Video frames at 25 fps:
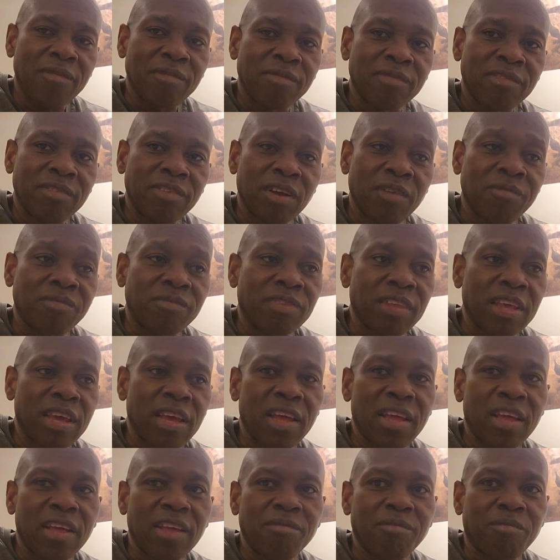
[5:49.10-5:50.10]
So
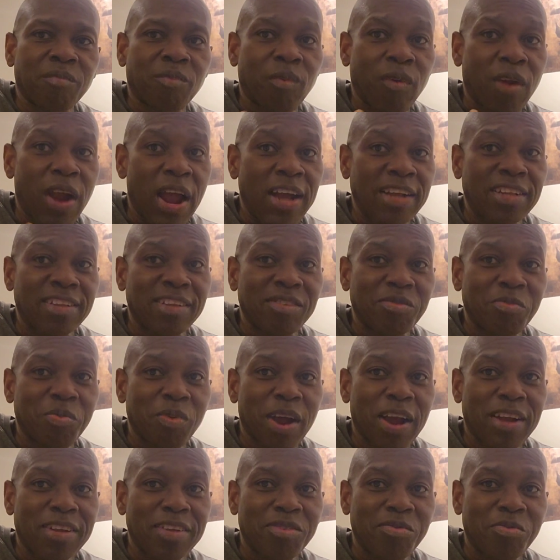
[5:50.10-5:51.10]
practice.
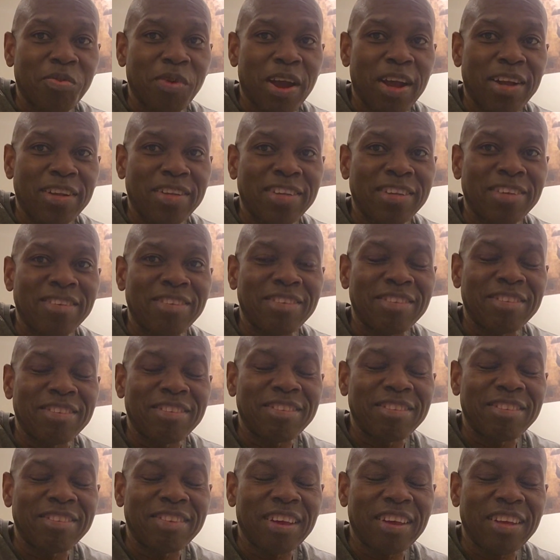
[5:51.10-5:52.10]

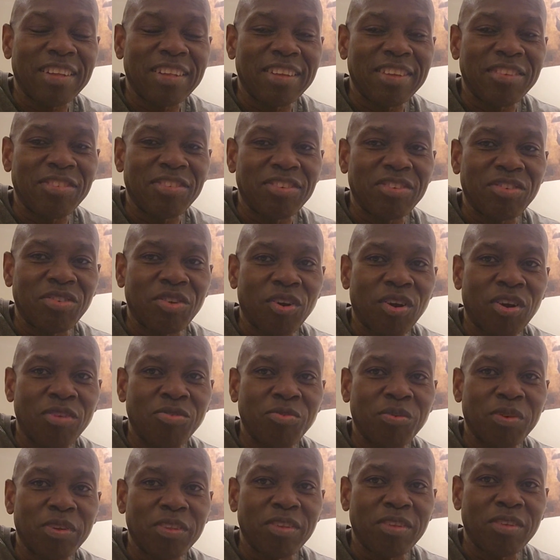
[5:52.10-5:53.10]
Take these
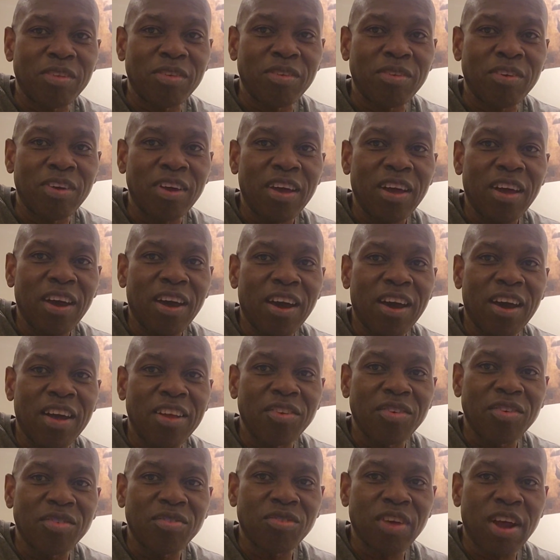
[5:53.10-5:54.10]
guitars with you
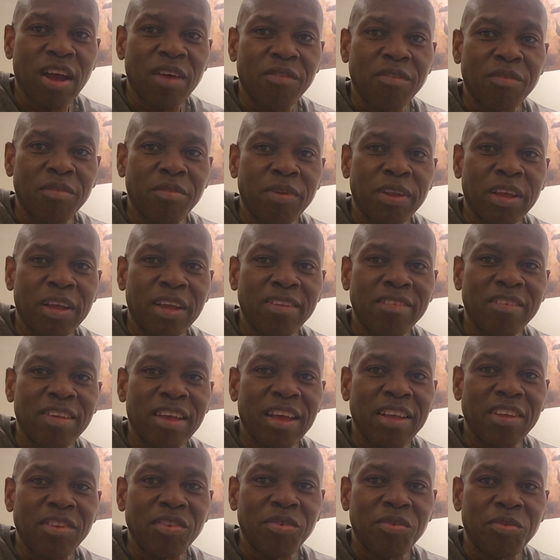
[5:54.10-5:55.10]
on your travel plans
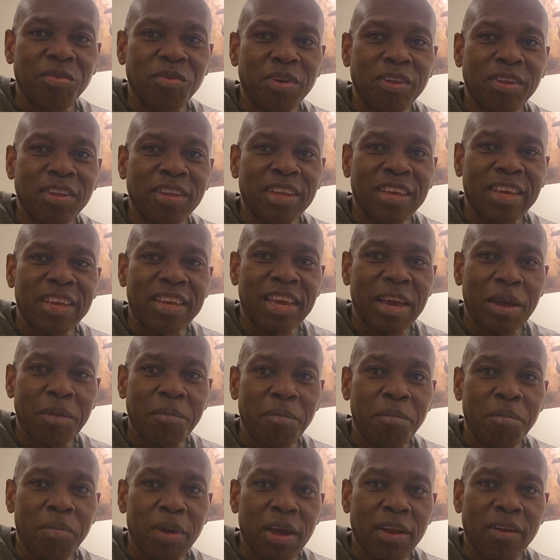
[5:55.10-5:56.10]
and you will
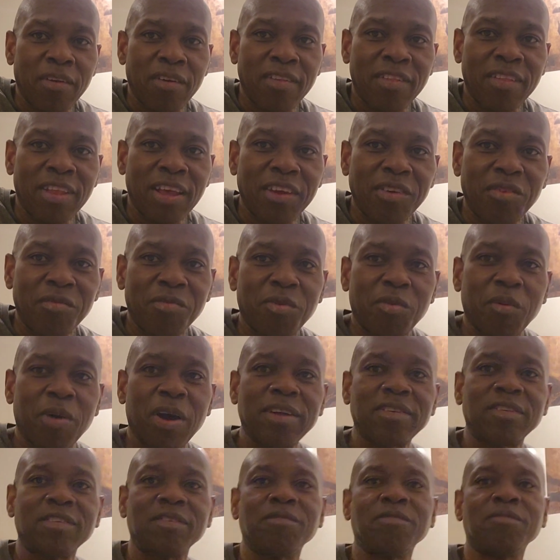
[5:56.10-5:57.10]
get better. Thank you for
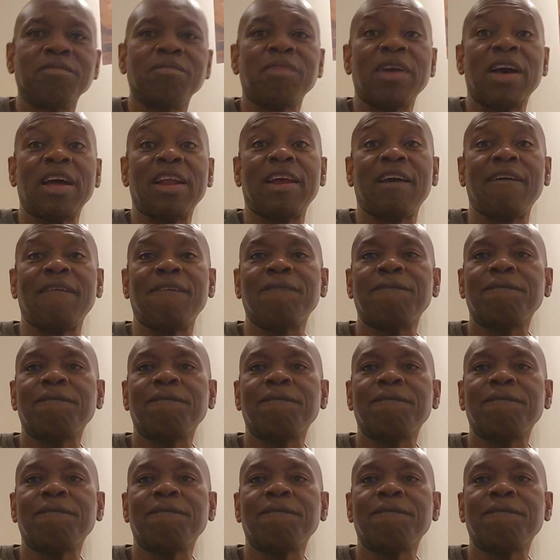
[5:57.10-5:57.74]
watching. Bye now.